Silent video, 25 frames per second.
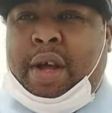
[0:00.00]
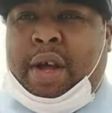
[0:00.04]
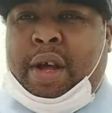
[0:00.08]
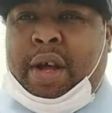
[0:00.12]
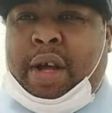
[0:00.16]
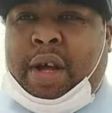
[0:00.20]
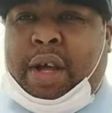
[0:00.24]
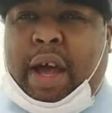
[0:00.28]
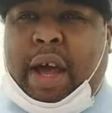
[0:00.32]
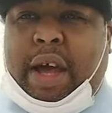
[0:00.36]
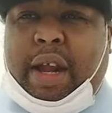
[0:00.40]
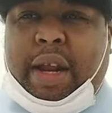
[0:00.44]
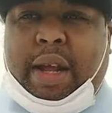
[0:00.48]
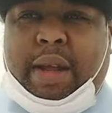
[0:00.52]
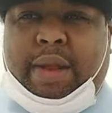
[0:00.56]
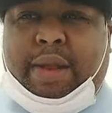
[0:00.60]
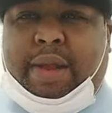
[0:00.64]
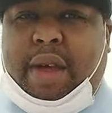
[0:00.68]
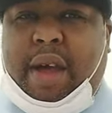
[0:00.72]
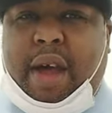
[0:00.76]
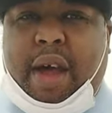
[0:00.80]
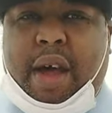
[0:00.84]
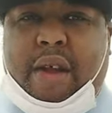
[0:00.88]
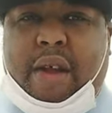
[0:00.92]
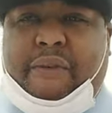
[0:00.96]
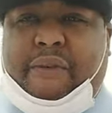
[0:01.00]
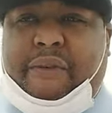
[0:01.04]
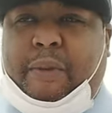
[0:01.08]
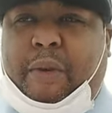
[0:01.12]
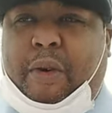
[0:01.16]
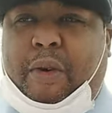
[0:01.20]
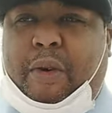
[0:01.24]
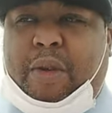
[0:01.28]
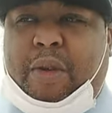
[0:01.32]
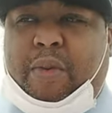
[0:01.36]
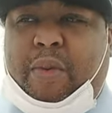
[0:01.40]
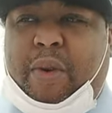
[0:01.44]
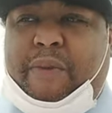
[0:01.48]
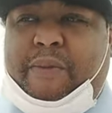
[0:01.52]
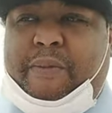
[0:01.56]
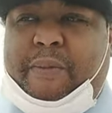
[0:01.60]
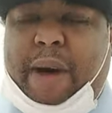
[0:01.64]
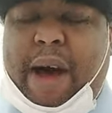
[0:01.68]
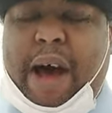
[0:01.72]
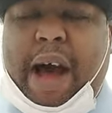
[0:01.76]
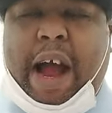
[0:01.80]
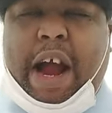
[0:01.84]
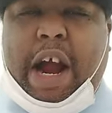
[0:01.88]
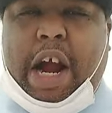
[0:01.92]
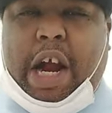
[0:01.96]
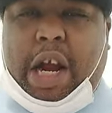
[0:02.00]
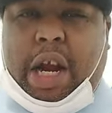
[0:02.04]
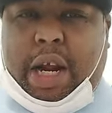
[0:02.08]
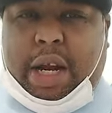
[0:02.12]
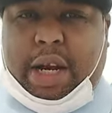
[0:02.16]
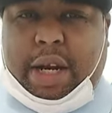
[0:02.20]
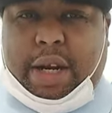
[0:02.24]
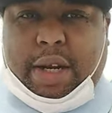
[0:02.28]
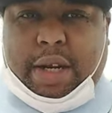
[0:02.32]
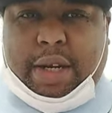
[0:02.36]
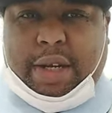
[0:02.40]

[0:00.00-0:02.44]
Katie Taylor from all the way from Ireland.